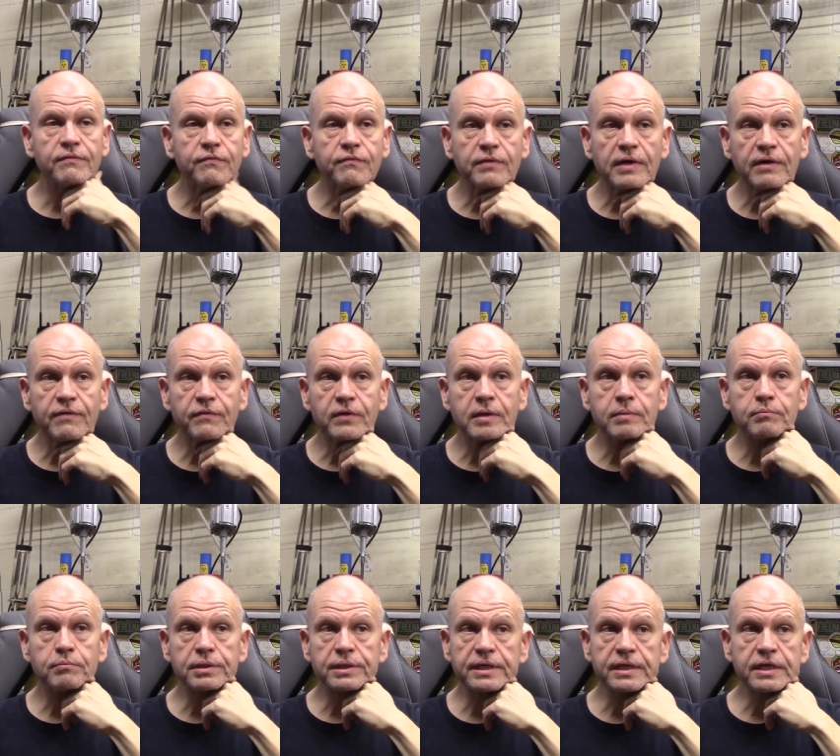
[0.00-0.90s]
I've
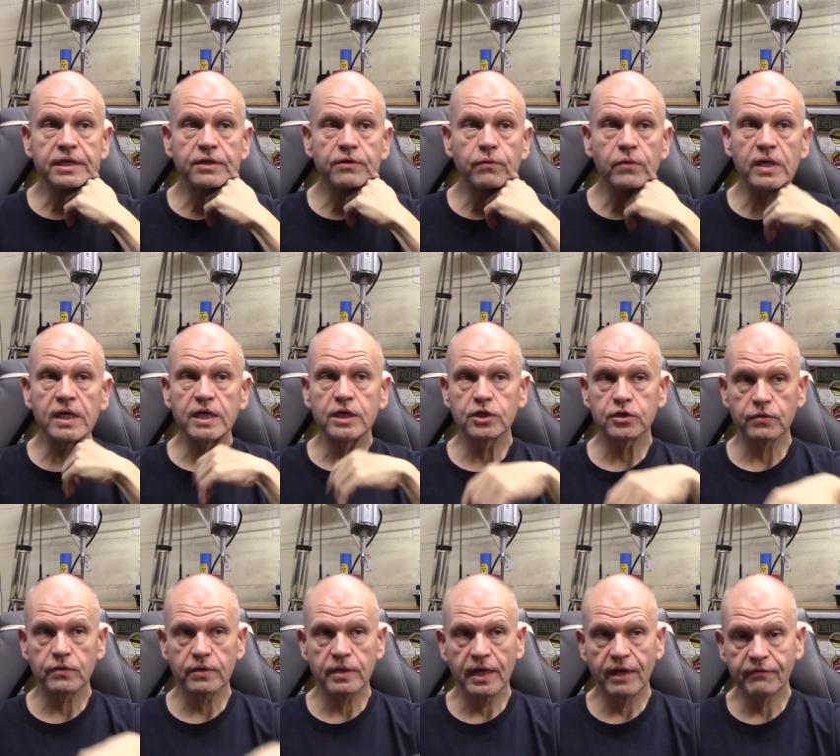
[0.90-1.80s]
completed
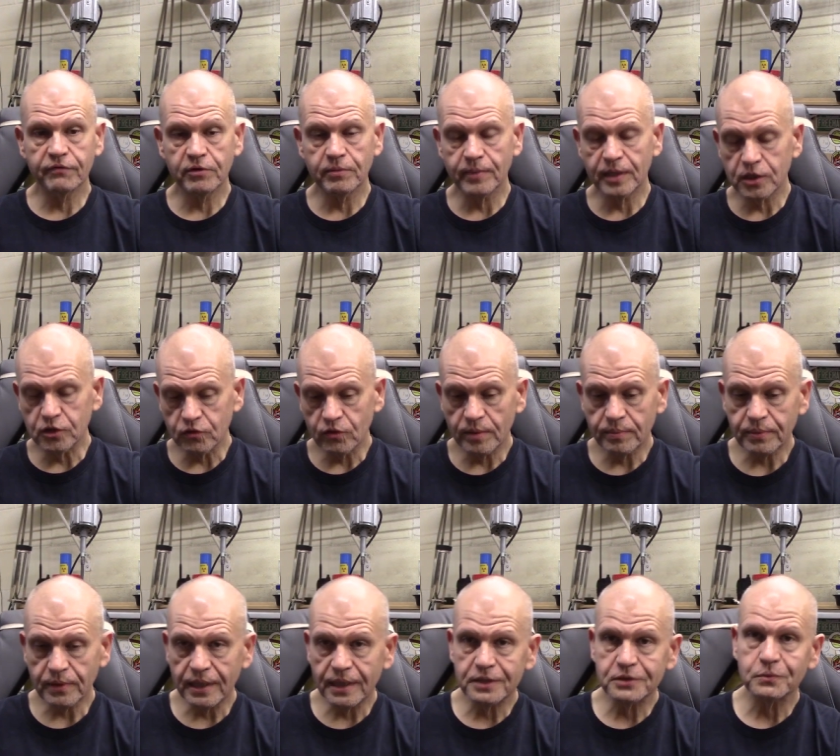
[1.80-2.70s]
re-entry after my trip
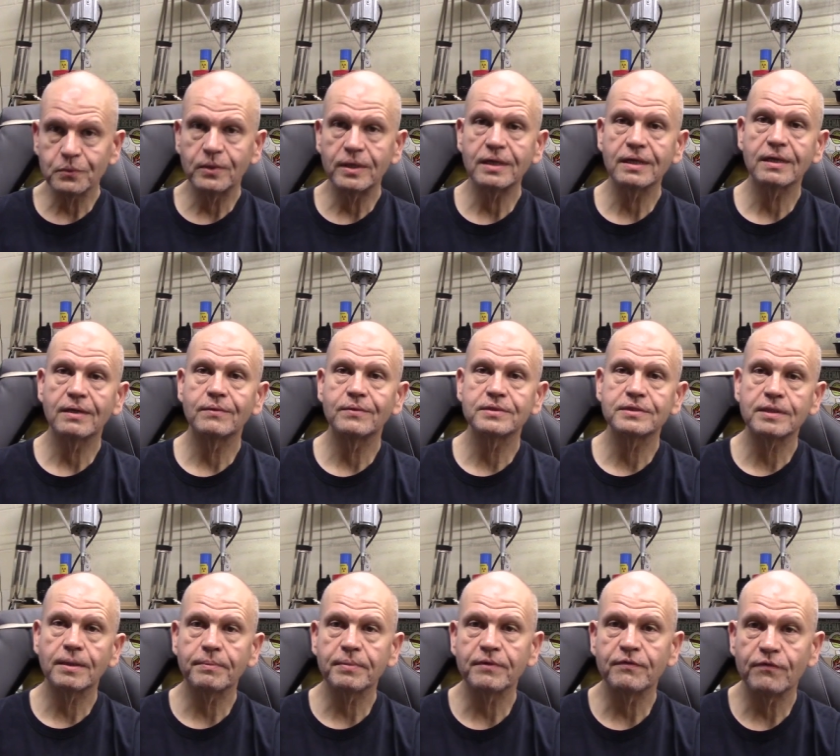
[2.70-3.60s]
last week. I was
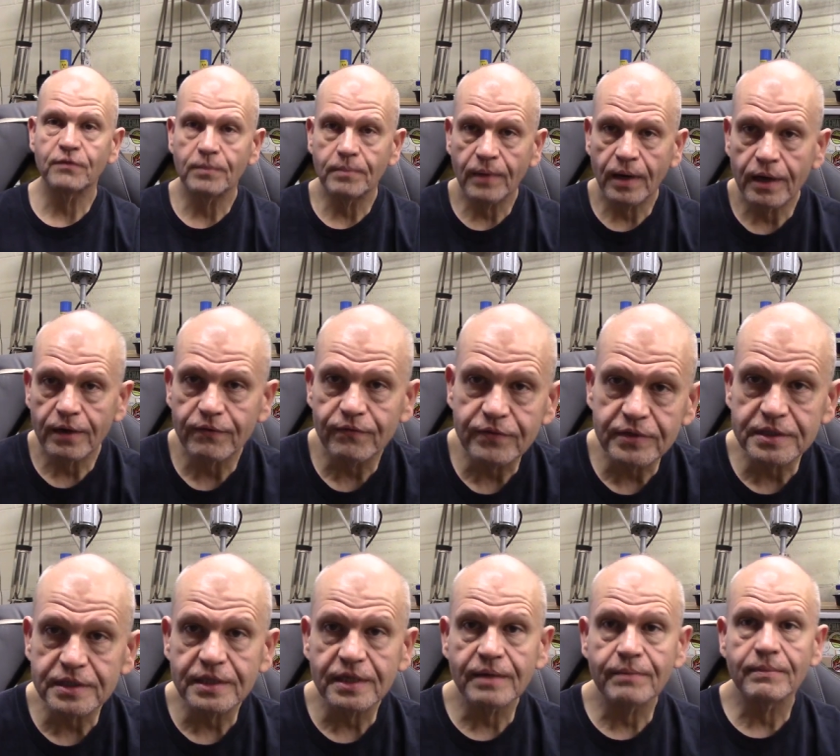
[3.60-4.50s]
up in Vermont
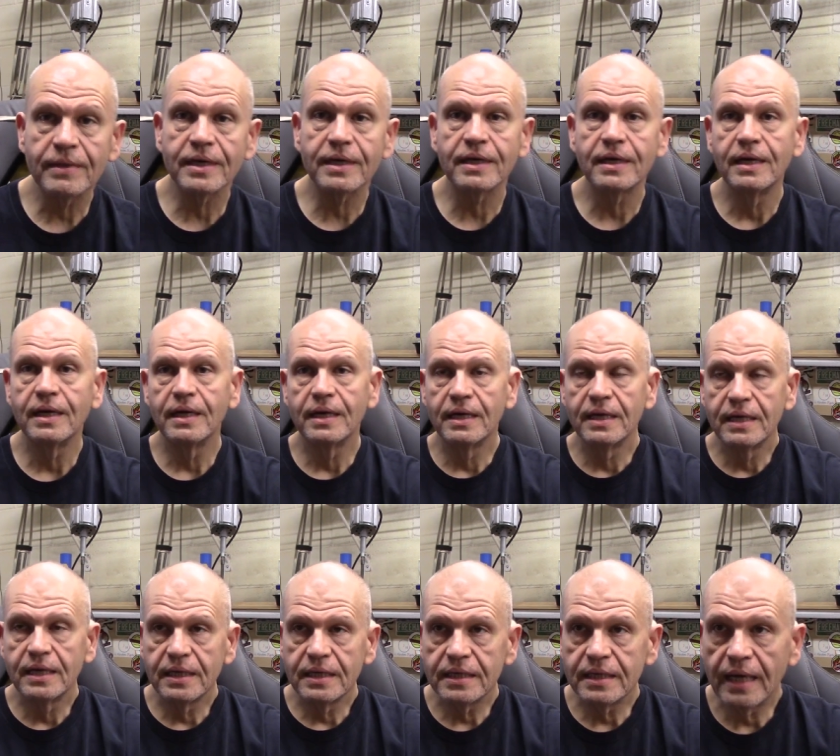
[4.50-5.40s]
visiting my
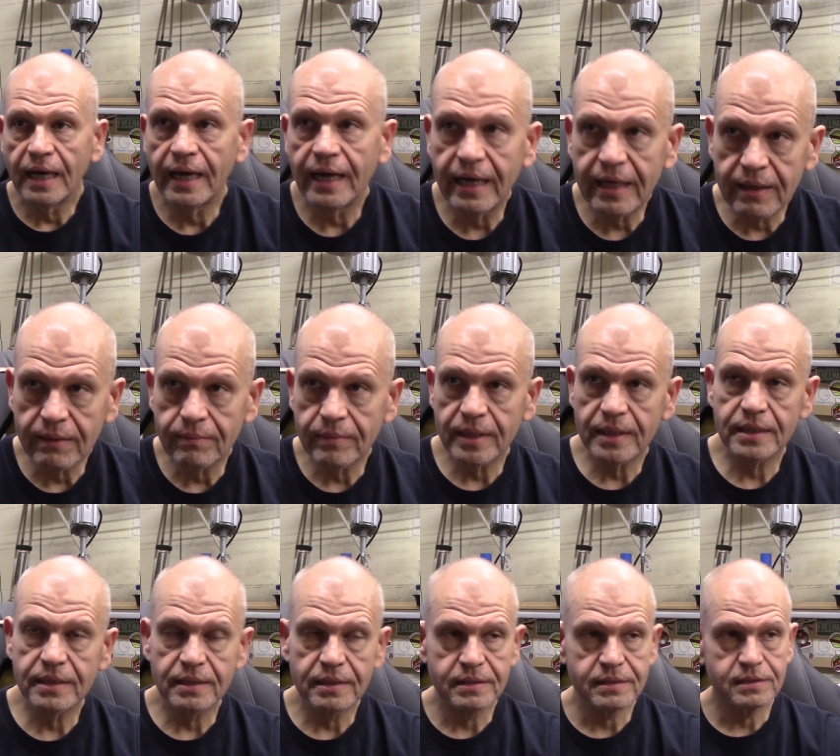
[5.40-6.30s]
dad and
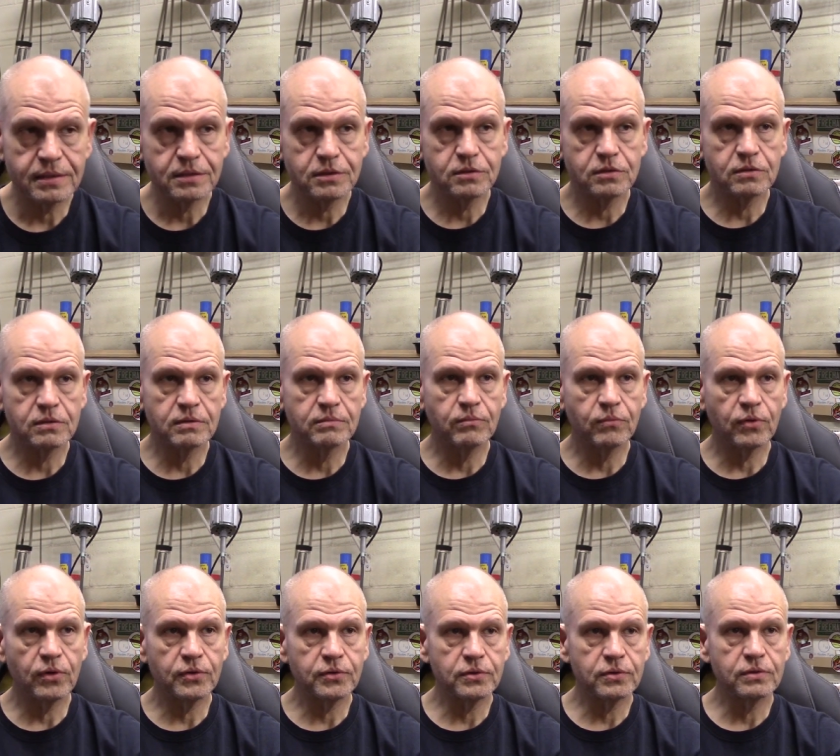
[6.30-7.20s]
my sister and
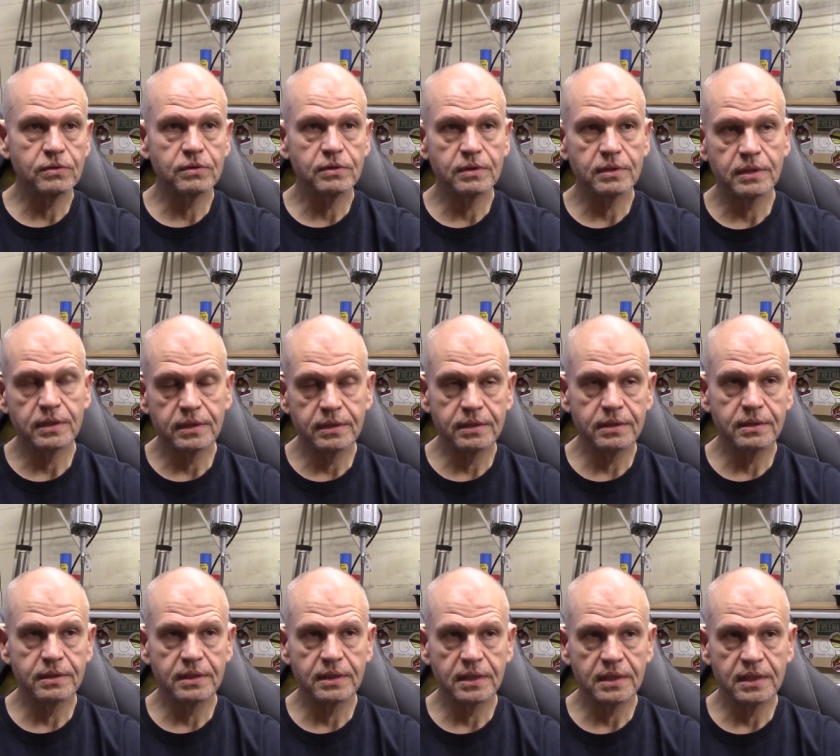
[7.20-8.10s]
brother and
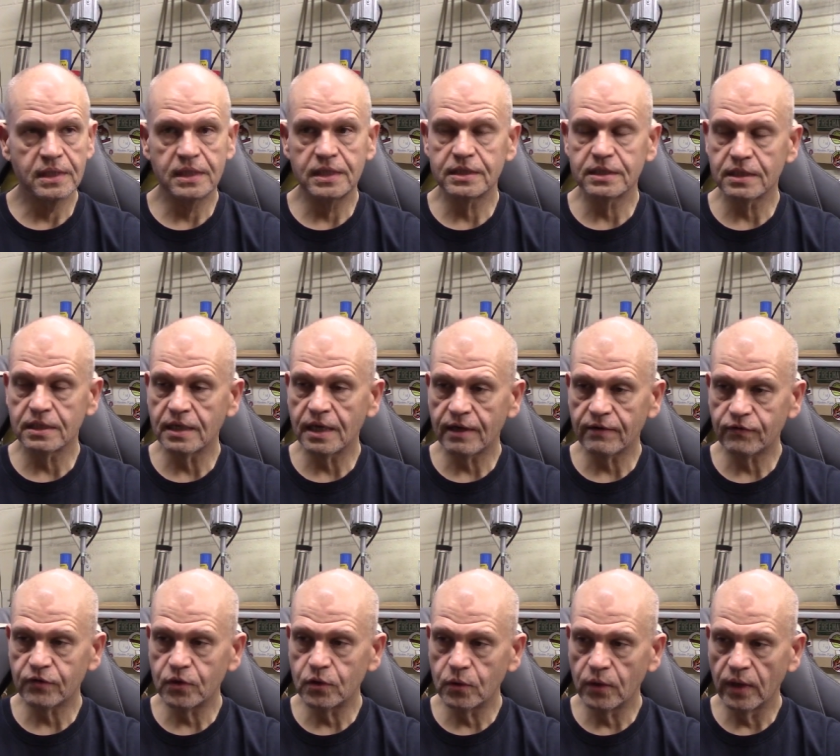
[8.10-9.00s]
niece and
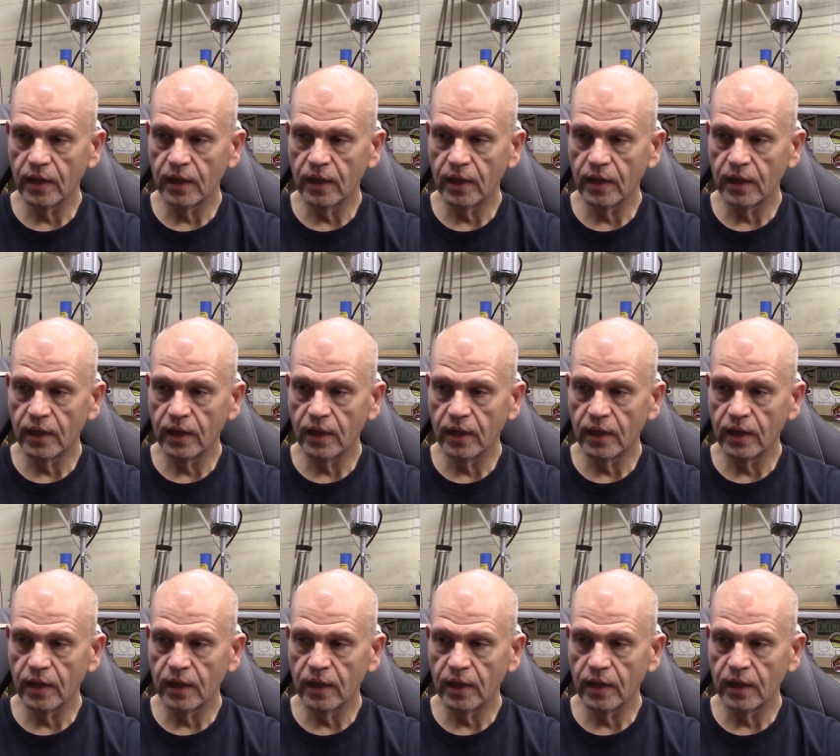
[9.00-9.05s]
nephew.